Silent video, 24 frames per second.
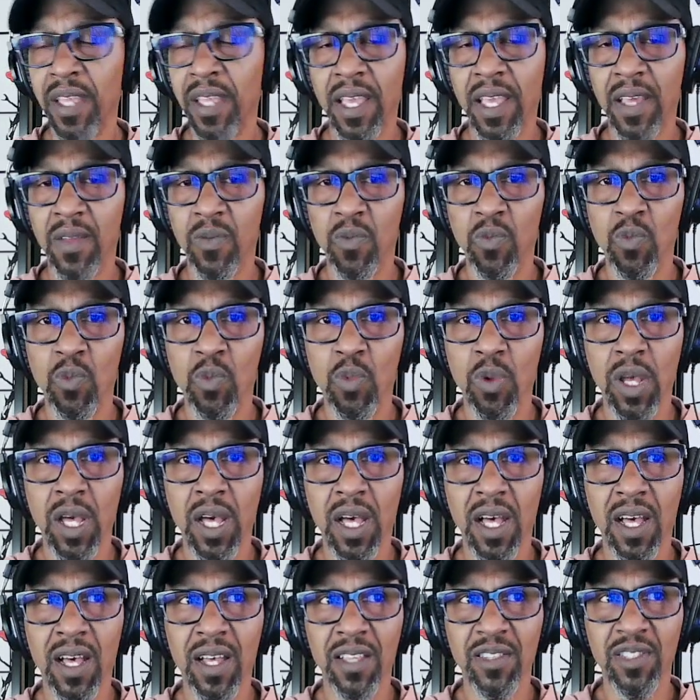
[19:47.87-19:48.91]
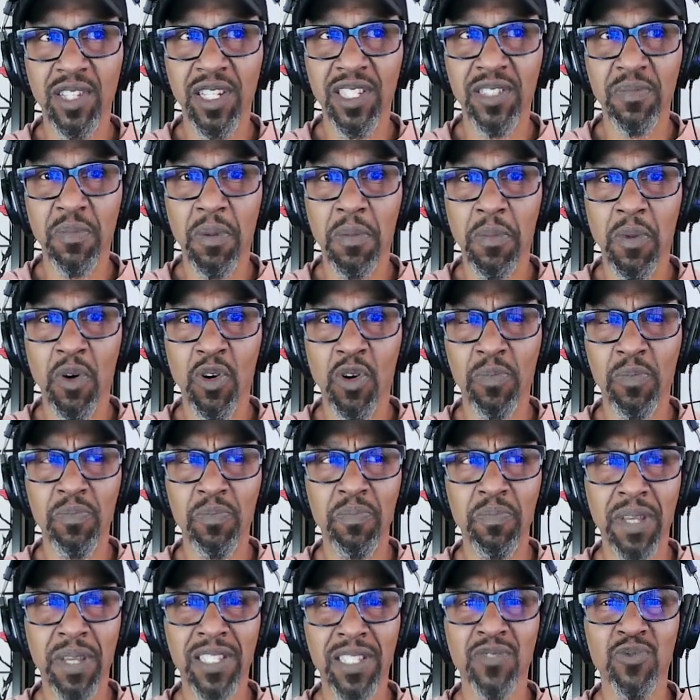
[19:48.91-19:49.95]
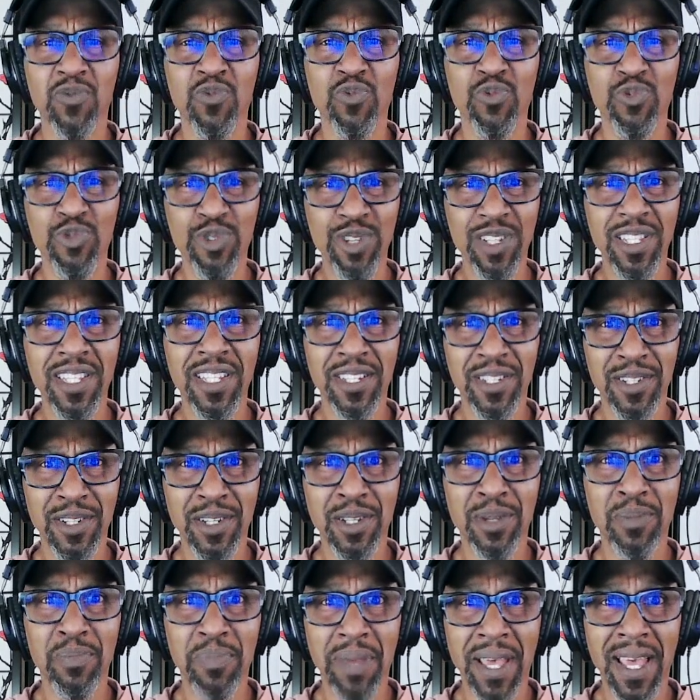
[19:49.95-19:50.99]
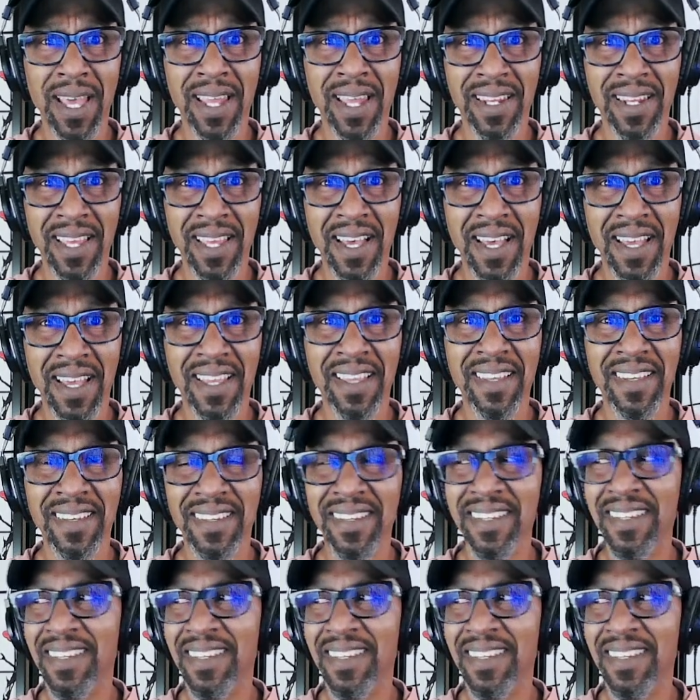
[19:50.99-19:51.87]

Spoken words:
And Jason Momoa makes a really good bad guy